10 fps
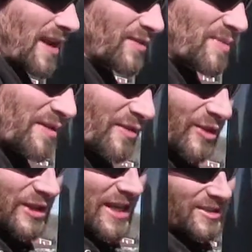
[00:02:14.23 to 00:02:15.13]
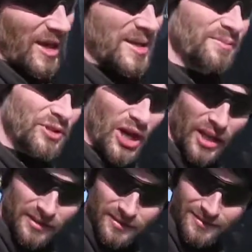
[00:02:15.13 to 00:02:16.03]
is after my thirty days, I am
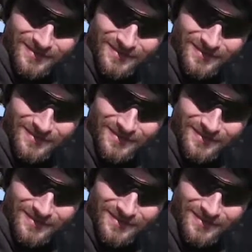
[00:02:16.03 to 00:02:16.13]
done.